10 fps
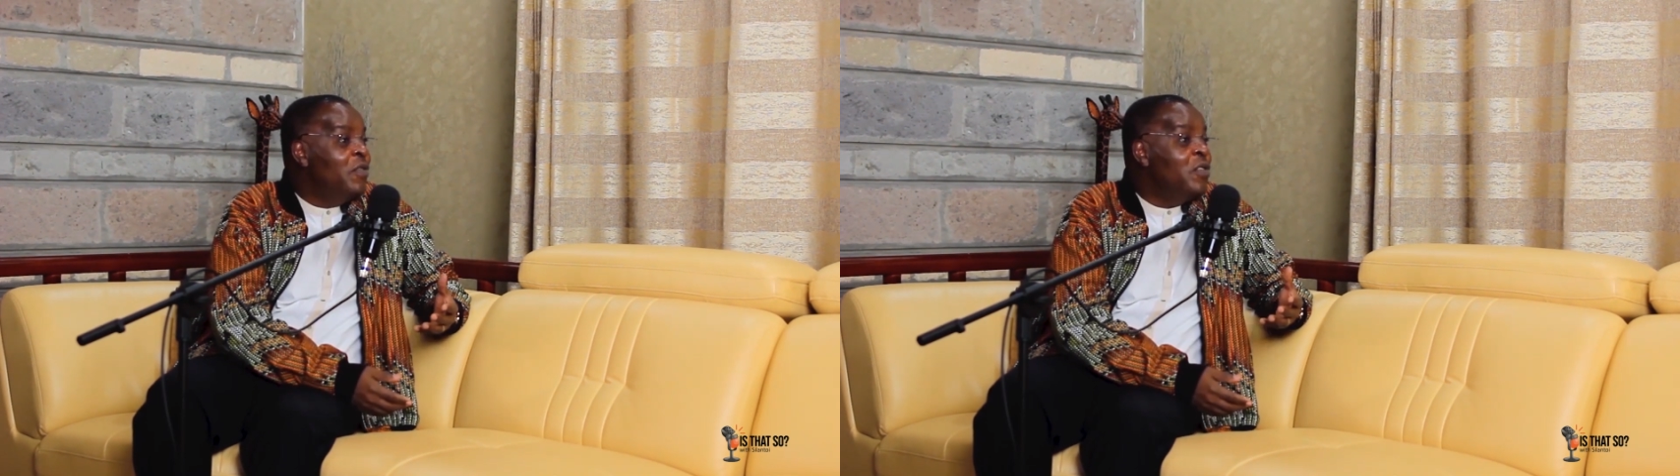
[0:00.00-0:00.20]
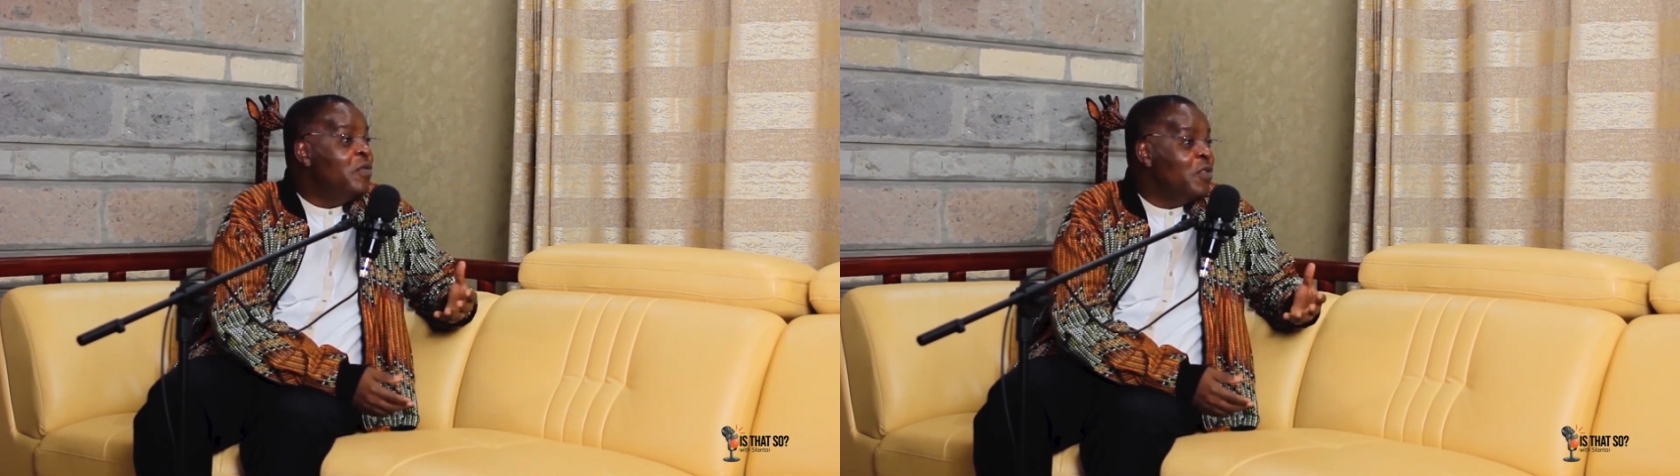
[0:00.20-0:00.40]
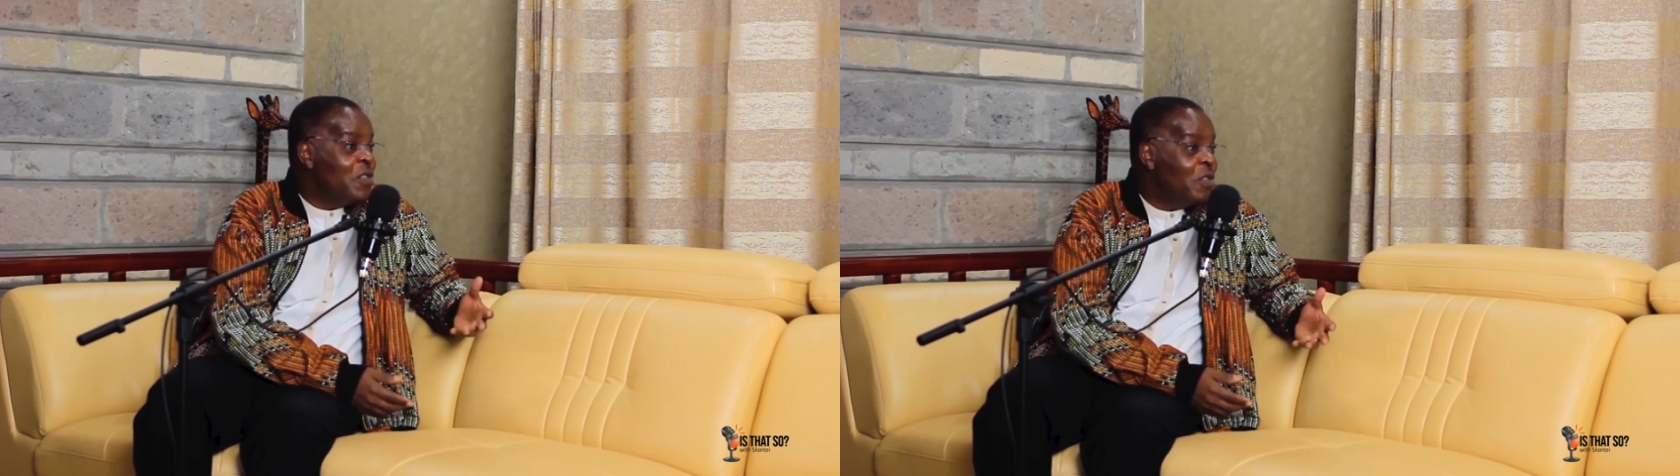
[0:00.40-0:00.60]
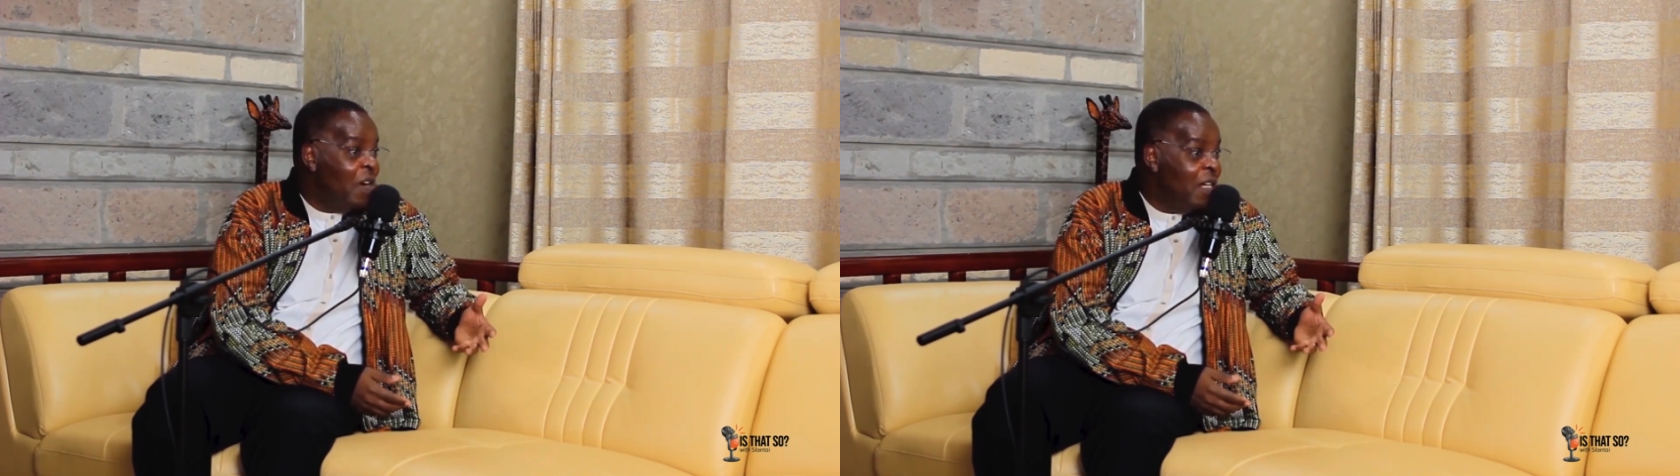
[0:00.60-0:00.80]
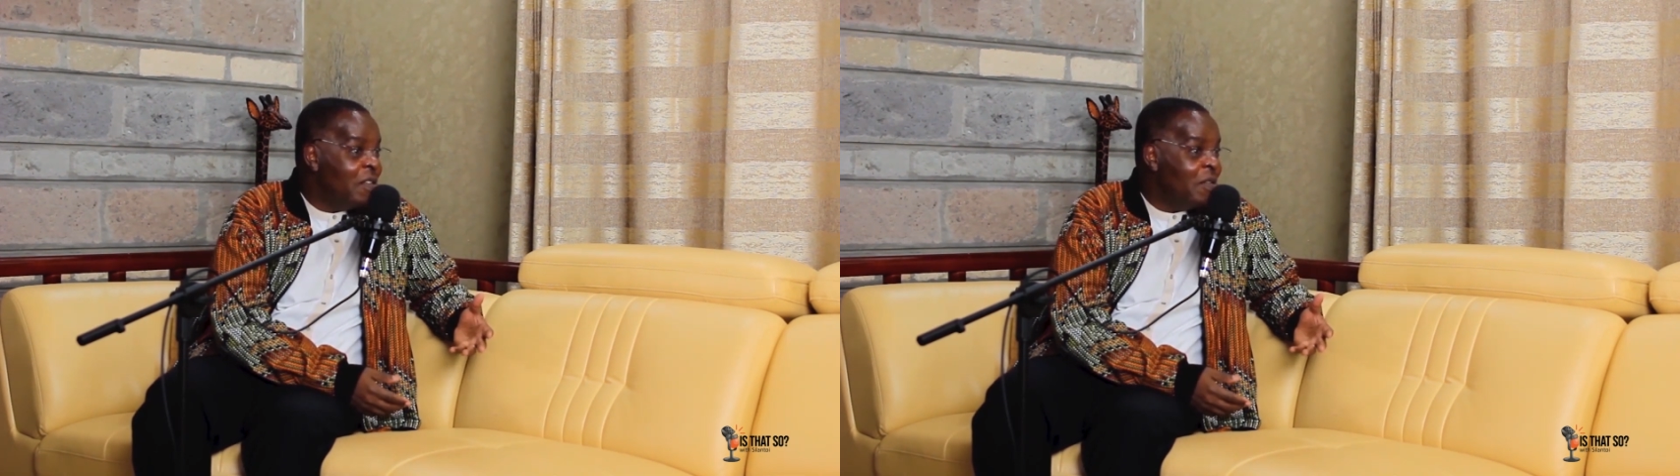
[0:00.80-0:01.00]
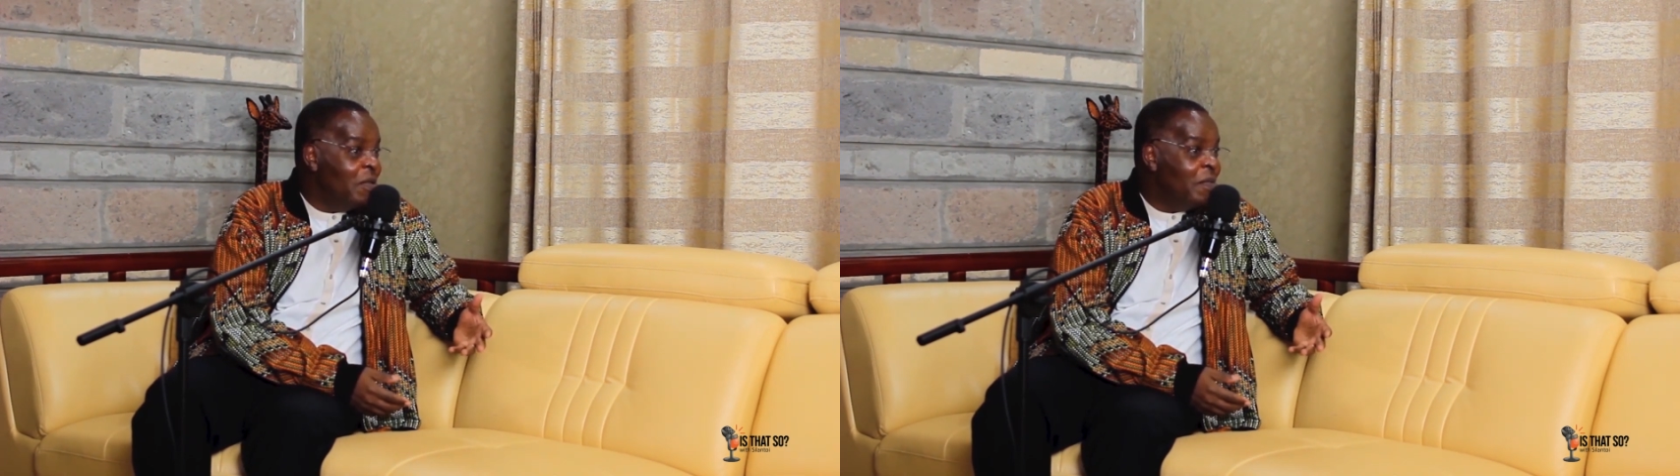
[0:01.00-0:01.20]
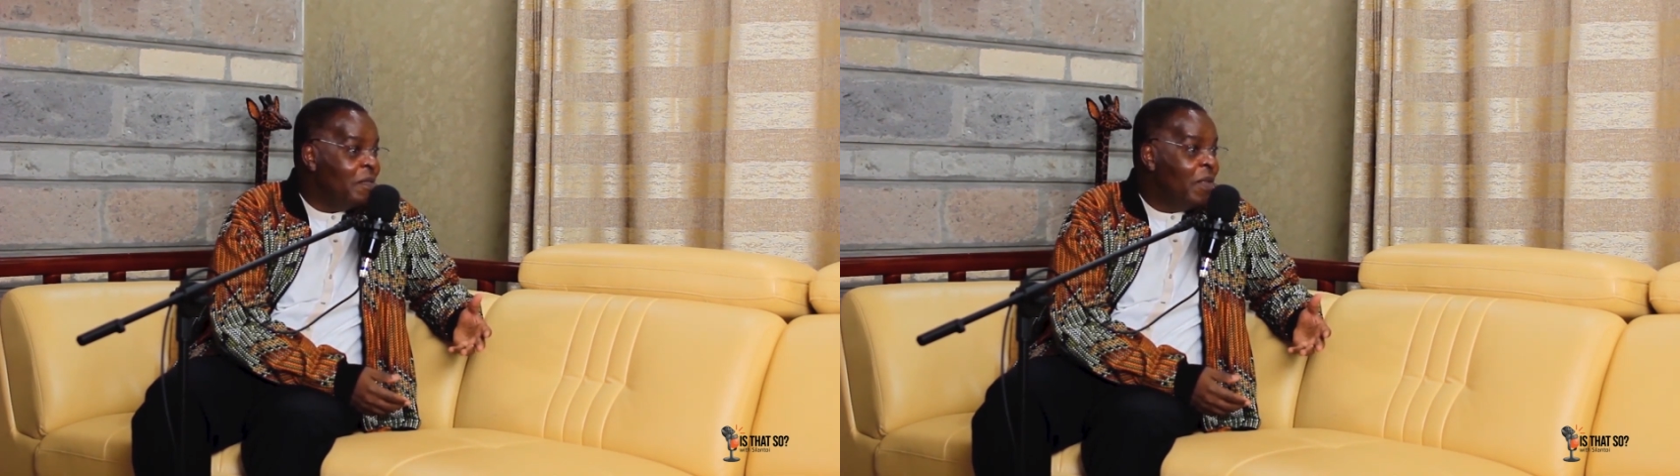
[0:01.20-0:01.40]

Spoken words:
vote for so and so.